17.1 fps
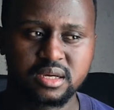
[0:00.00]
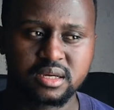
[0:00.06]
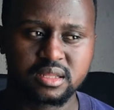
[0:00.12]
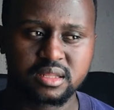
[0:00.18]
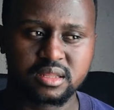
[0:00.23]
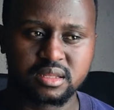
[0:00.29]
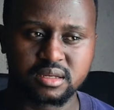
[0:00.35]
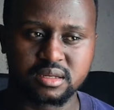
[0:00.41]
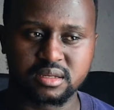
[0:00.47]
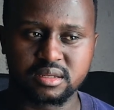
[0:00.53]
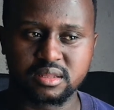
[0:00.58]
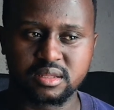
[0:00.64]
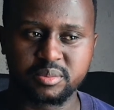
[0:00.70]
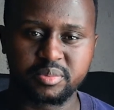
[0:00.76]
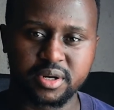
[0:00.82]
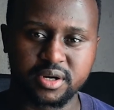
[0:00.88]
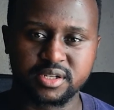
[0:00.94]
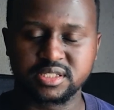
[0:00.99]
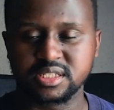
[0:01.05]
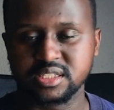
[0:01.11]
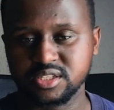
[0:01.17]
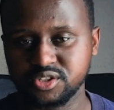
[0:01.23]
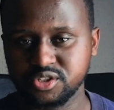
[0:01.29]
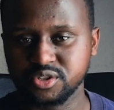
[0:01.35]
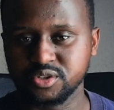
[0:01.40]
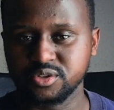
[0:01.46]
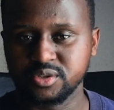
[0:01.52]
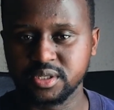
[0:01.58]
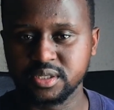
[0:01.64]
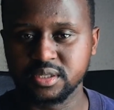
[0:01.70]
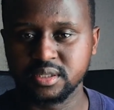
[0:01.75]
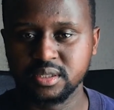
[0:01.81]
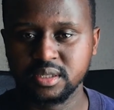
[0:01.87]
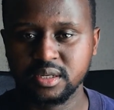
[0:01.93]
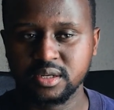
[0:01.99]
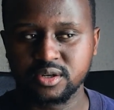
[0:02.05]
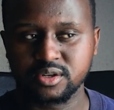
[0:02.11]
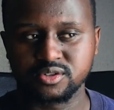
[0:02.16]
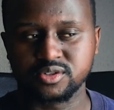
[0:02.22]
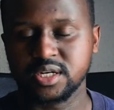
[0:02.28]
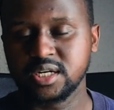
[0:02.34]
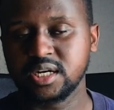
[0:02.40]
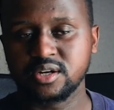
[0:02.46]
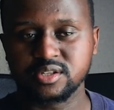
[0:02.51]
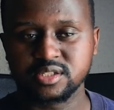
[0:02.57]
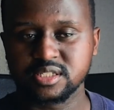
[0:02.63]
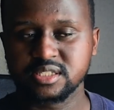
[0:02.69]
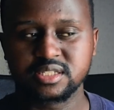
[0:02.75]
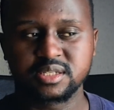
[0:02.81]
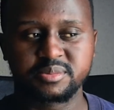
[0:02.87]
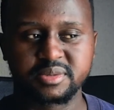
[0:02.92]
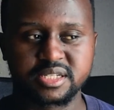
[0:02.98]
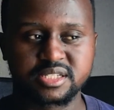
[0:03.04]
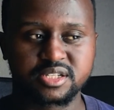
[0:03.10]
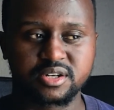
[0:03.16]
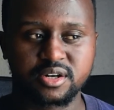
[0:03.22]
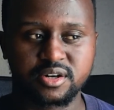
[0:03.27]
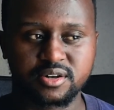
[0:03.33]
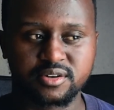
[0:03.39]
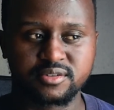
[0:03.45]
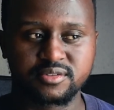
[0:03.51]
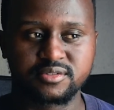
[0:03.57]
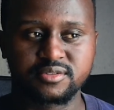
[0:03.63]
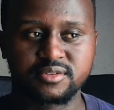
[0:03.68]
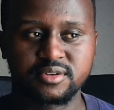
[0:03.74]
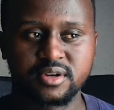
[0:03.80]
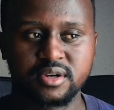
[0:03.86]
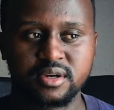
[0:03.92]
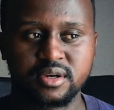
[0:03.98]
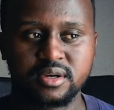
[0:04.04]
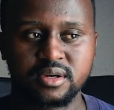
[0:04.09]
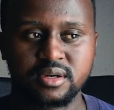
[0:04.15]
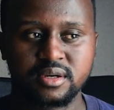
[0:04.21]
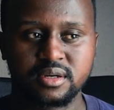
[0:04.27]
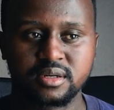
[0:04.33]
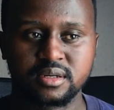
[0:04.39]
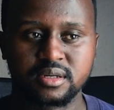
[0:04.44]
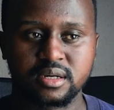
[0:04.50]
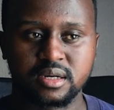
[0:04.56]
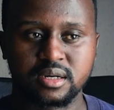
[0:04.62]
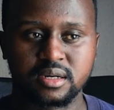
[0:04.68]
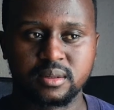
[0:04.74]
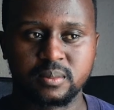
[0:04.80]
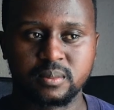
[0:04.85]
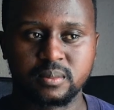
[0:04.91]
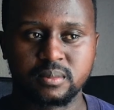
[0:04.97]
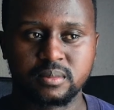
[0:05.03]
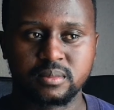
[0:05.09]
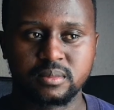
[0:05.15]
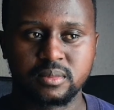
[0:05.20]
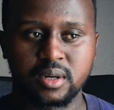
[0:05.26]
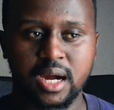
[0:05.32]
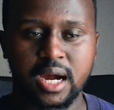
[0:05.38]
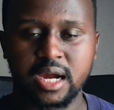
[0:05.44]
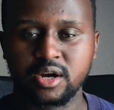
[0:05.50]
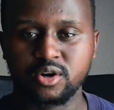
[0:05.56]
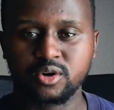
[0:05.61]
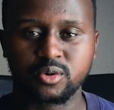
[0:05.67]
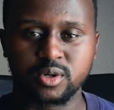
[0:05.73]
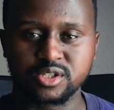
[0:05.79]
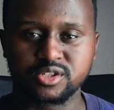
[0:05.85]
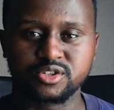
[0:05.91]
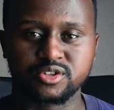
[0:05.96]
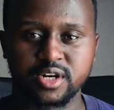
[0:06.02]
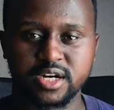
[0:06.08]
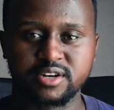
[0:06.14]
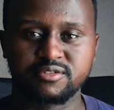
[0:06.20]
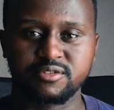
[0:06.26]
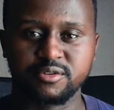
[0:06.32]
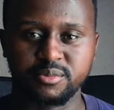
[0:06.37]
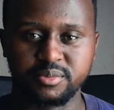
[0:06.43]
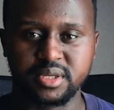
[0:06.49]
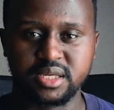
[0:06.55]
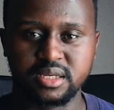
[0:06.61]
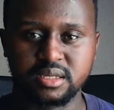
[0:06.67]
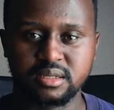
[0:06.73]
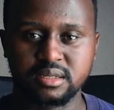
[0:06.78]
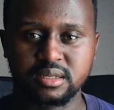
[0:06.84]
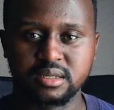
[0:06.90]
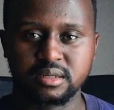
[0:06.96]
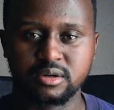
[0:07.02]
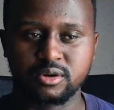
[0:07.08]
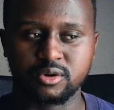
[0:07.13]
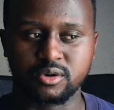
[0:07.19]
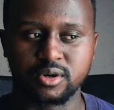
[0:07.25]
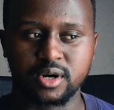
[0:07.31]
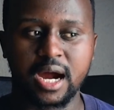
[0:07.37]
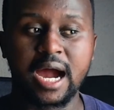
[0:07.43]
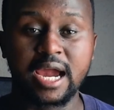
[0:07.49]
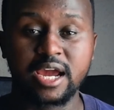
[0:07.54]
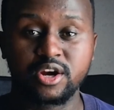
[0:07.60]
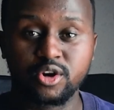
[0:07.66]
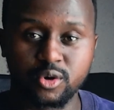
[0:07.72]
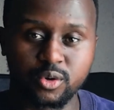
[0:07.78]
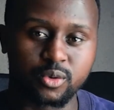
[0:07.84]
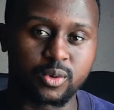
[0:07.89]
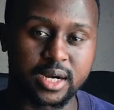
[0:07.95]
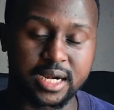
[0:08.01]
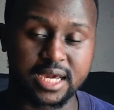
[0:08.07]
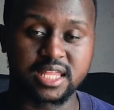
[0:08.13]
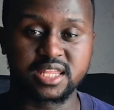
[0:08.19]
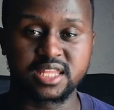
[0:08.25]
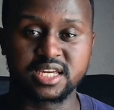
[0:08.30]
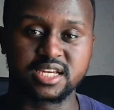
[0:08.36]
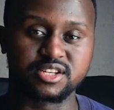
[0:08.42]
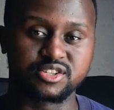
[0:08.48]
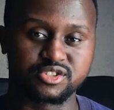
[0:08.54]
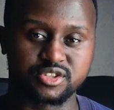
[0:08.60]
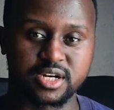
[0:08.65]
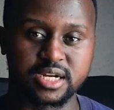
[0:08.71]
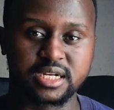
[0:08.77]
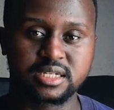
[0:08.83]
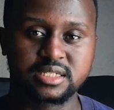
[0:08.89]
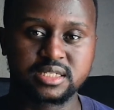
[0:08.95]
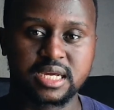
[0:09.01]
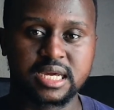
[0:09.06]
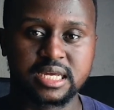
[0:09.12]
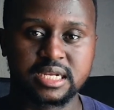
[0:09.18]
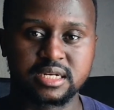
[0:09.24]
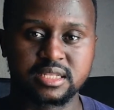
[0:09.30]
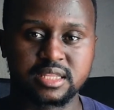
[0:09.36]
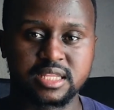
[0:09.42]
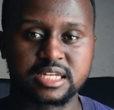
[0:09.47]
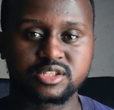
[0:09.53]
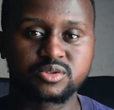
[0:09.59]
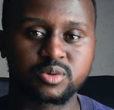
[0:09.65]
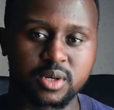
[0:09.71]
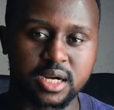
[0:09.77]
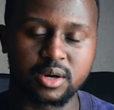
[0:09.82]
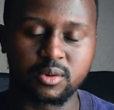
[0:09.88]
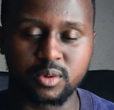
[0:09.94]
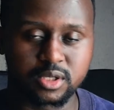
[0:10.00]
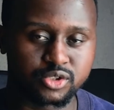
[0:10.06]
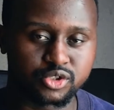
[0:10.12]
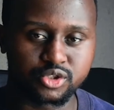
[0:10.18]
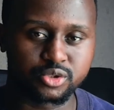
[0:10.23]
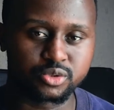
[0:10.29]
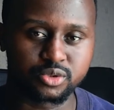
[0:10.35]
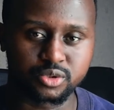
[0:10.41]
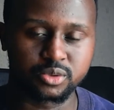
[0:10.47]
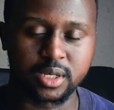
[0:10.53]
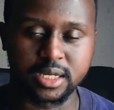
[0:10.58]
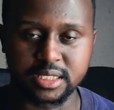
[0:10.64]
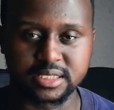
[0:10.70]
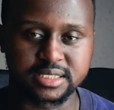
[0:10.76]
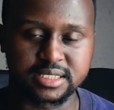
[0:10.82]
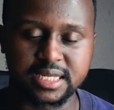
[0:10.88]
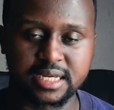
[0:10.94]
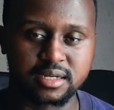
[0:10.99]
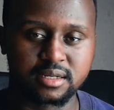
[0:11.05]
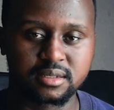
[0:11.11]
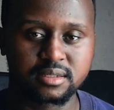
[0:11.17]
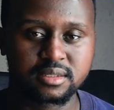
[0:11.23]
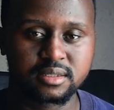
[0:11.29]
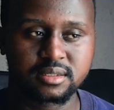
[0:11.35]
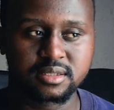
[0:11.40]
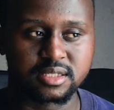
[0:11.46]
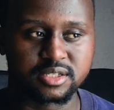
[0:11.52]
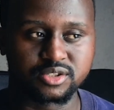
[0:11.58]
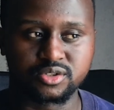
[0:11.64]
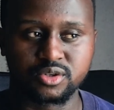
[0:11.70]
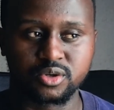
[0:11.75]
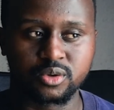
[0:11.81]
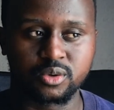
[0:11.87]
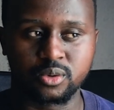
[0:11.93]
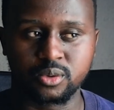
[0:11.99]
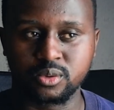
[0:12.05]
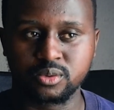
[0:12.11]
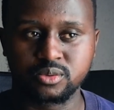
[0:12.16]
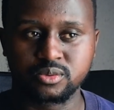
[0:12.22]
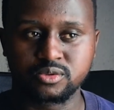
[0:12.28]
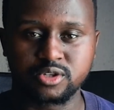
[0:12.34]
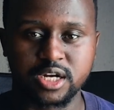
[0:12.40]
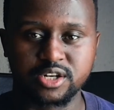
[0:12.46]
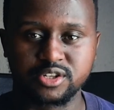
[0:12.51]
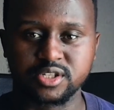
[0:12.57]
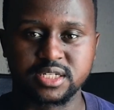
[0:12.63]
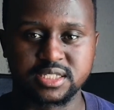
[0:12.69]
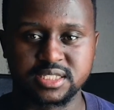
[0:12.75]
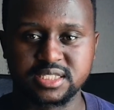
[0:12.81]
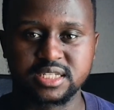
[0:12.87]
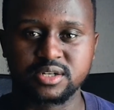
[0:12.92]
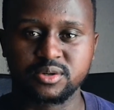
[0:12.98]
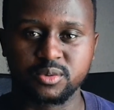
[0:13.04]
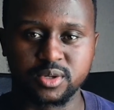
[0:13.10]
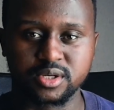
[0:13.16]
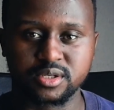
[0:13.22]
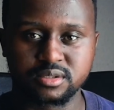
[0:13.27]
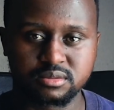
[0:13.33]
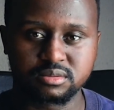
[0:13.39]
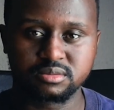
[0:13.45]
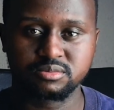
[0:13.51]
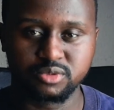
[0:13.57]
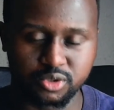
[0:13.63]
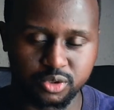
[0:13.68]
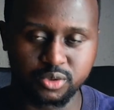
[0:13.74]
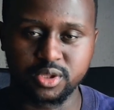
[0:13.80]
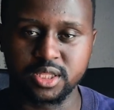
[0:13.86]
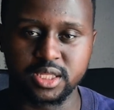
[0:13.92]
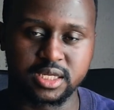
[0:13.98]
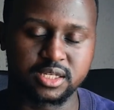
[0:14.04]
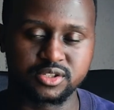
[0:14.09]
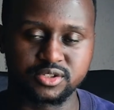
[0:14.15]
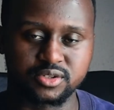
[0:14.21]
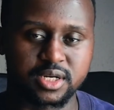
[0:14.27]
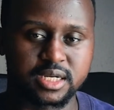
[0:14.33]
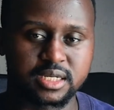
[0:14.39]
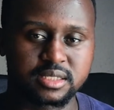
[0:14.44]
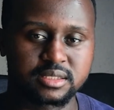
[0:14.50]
the parents and the children. Because right now it's just a matter of I know what's right for me, or I know what I think is right, and that's what I want you to understand. There's no trying to understand what you think is right.